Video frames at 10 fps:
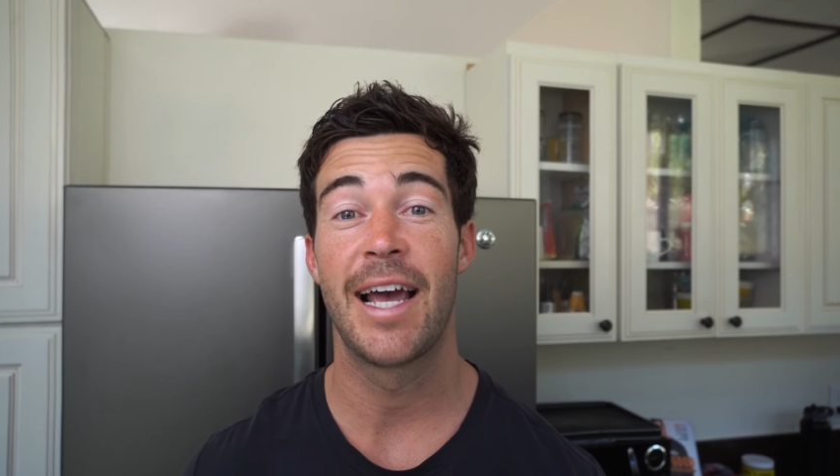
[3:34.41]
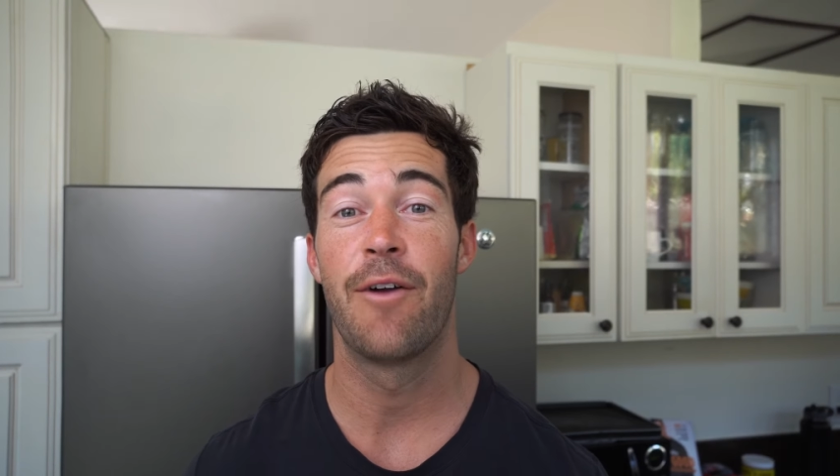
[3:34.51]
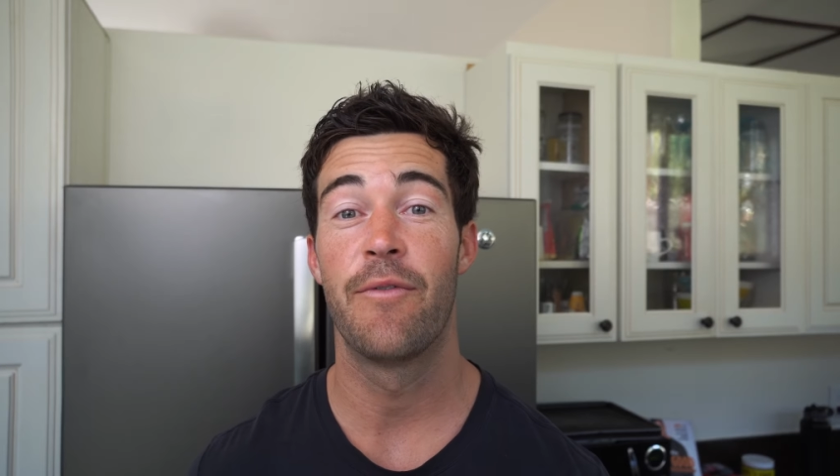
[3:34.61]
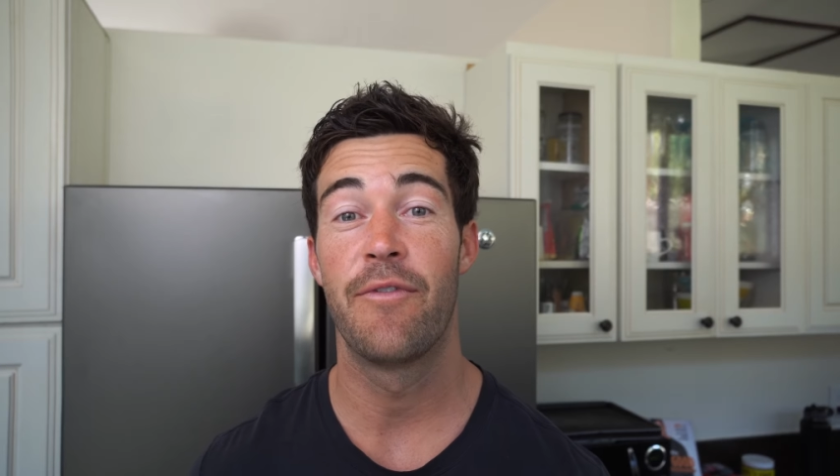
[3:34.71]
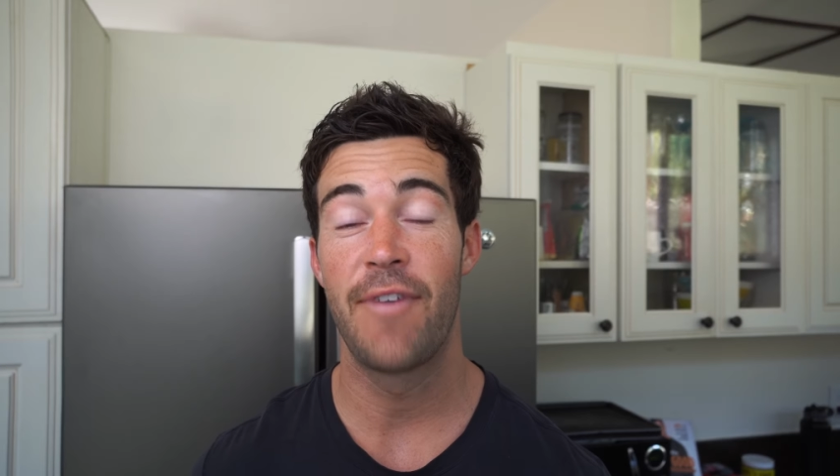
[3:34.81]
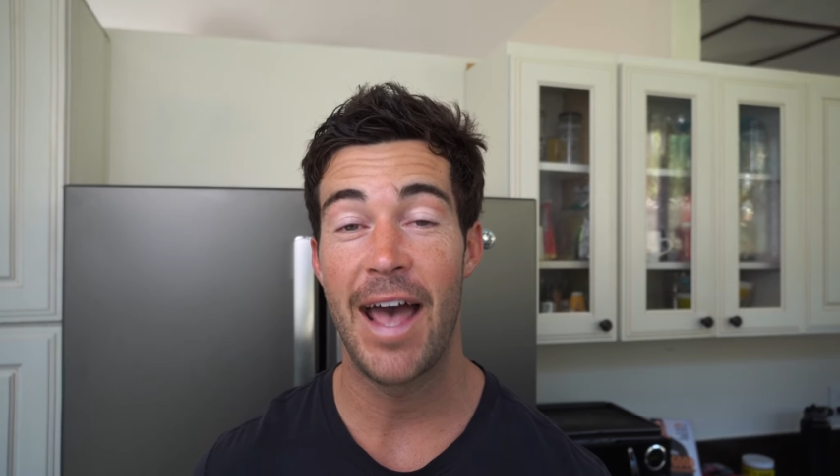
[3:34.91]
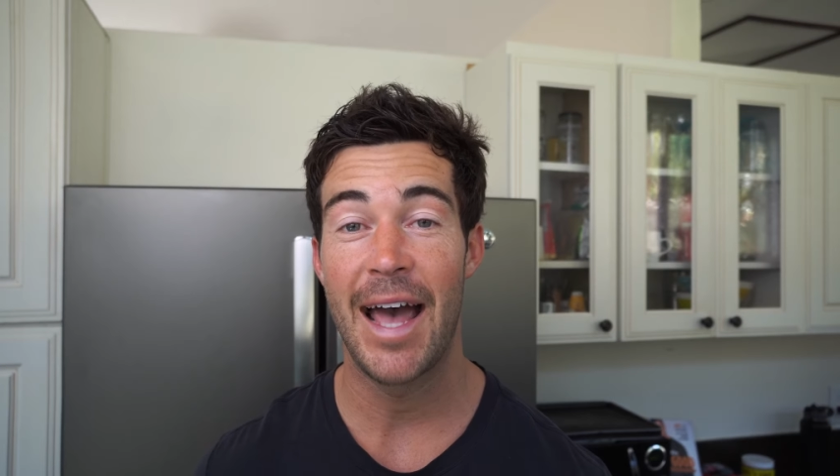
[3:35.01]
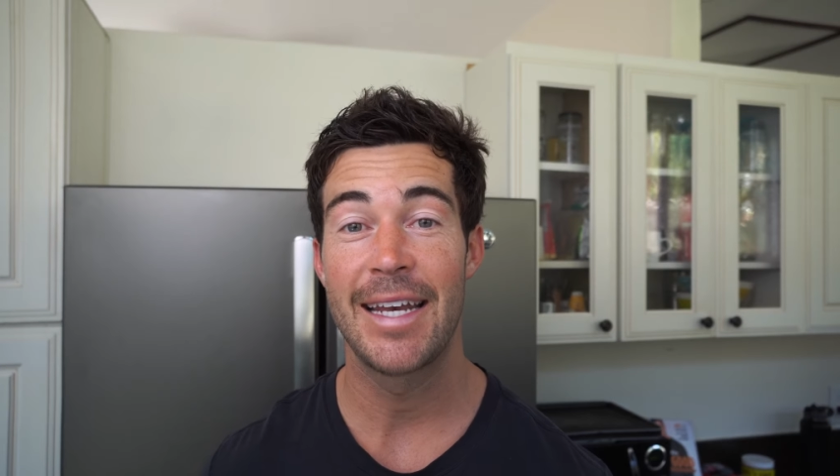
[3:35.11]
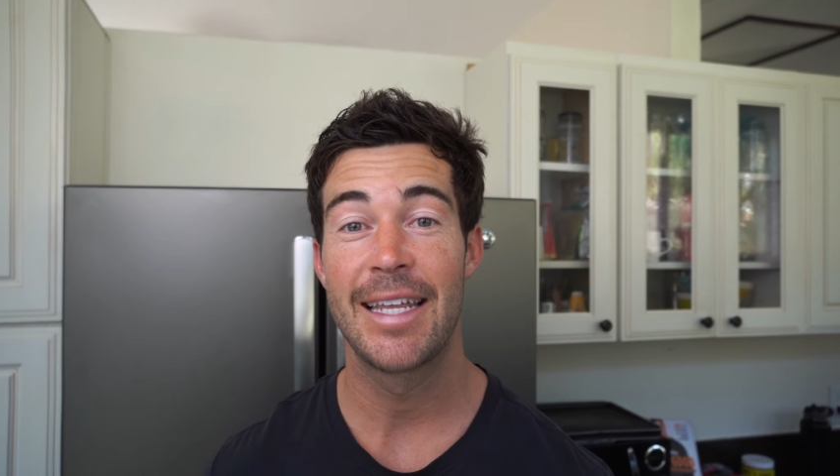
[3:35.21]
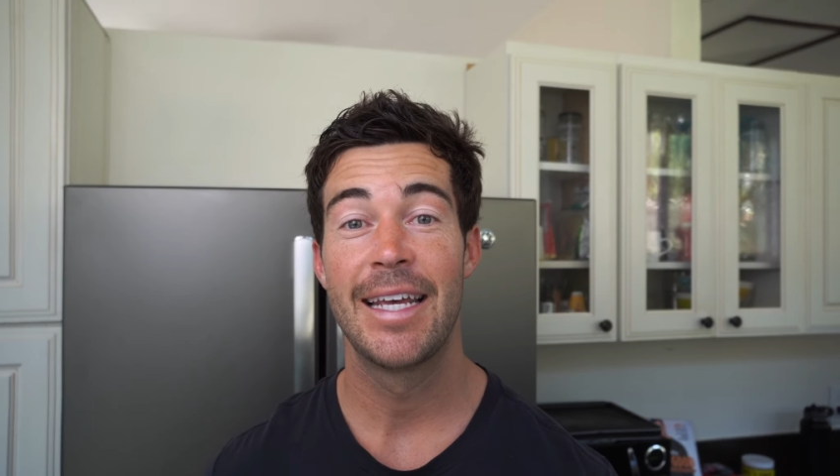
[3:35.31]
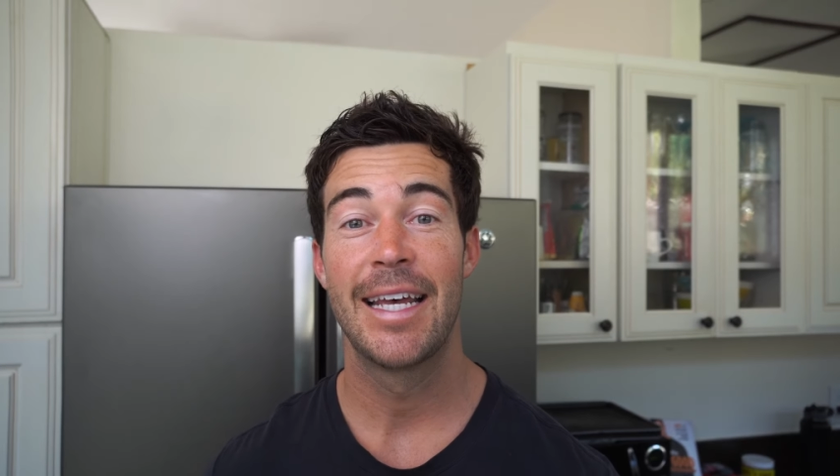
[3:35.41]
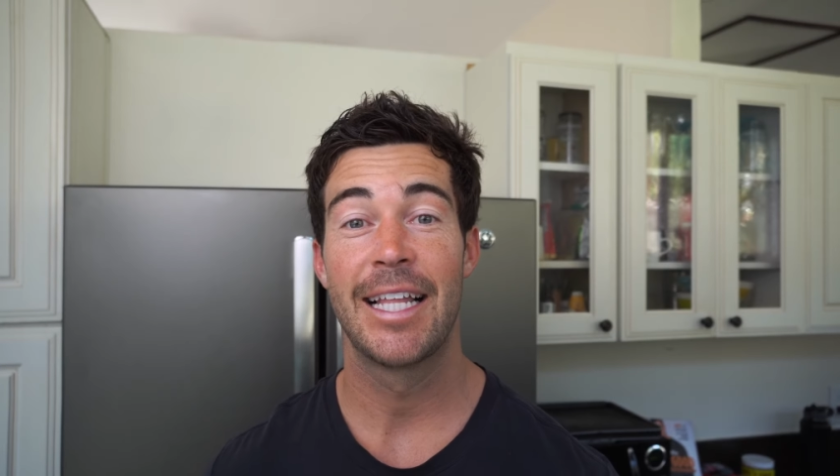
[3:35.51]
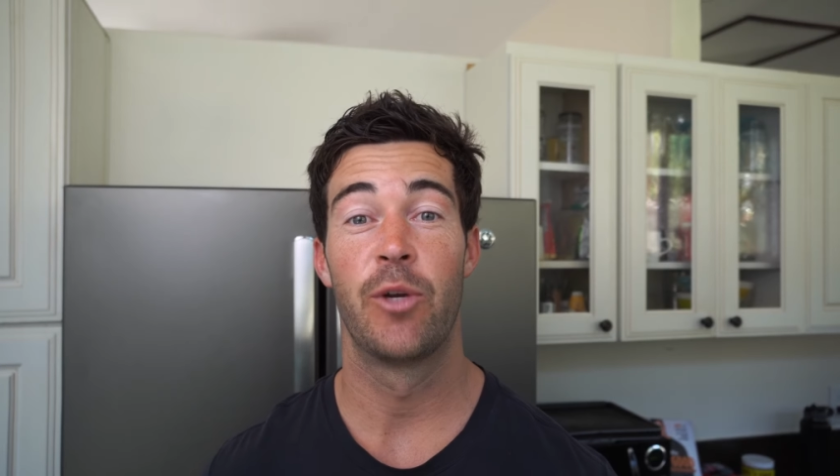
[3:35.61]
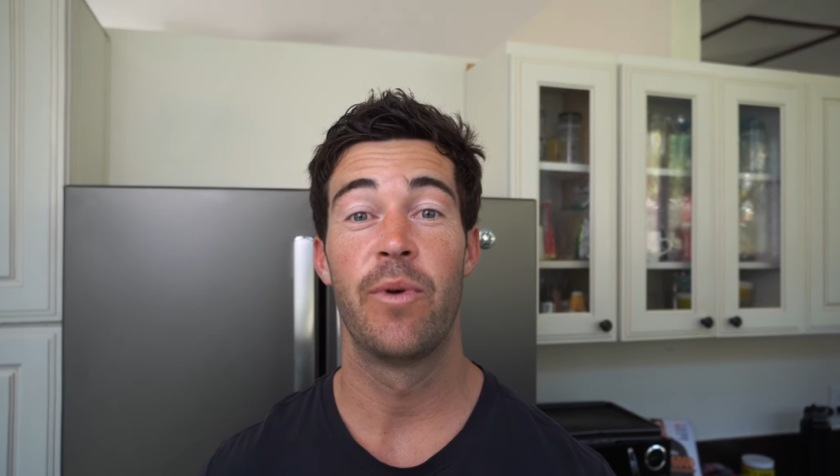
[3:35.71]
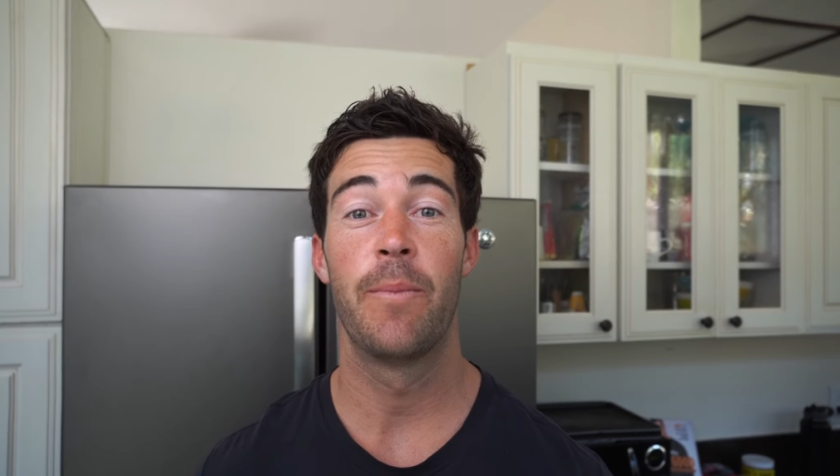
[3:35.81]
down fat
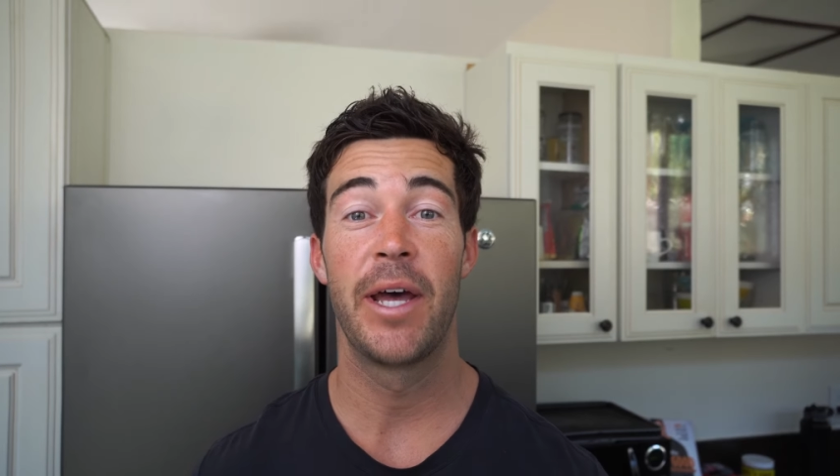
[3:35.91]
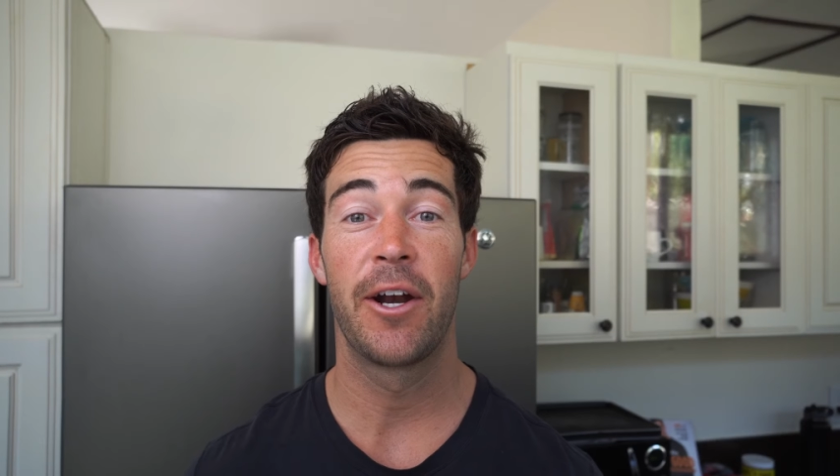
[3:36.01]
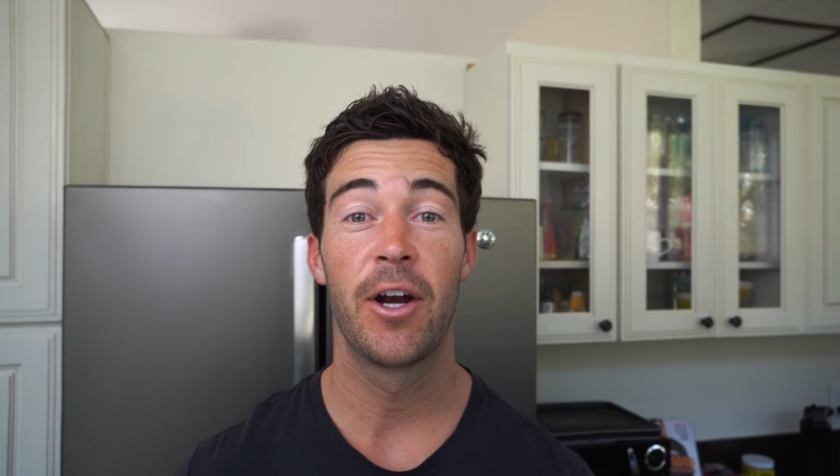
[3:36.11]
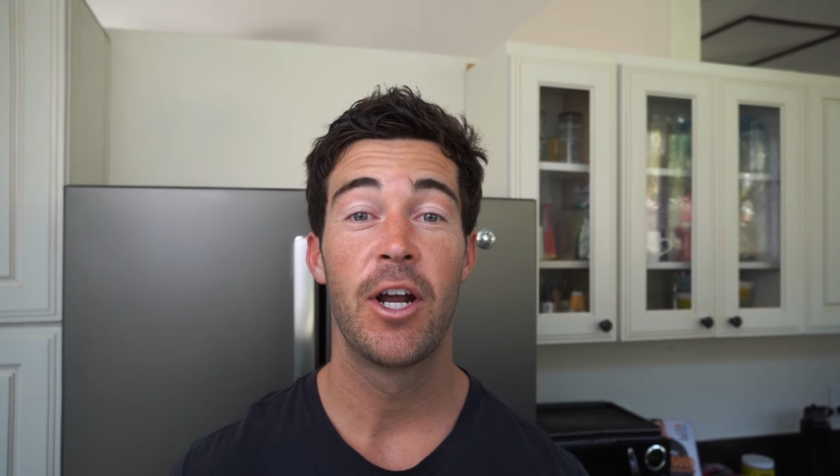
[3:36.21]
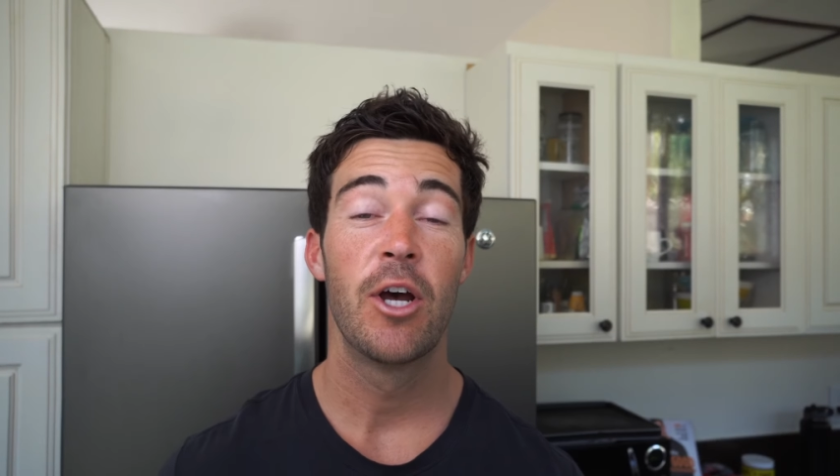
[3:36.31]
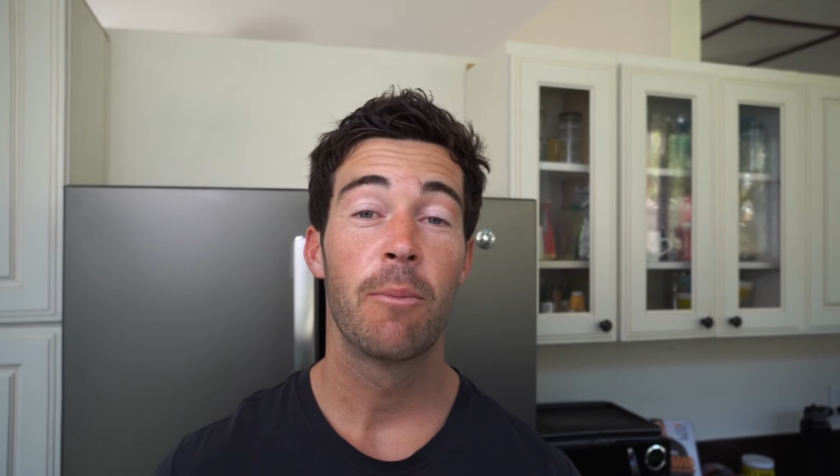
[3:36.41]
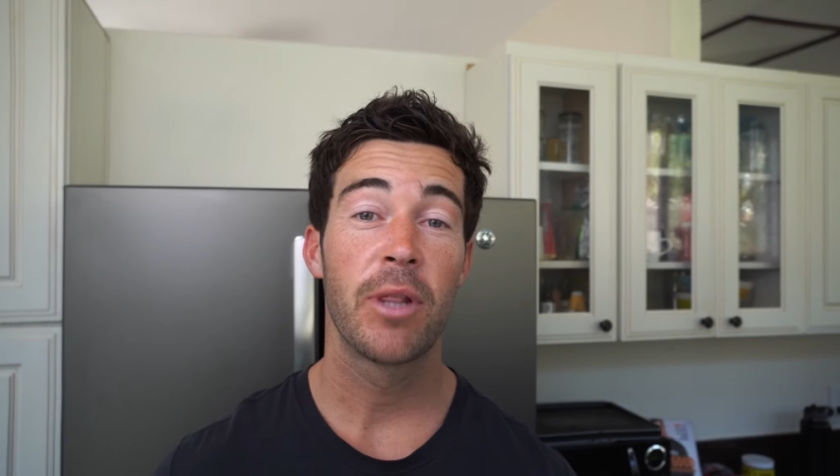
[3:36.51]
a little bit better.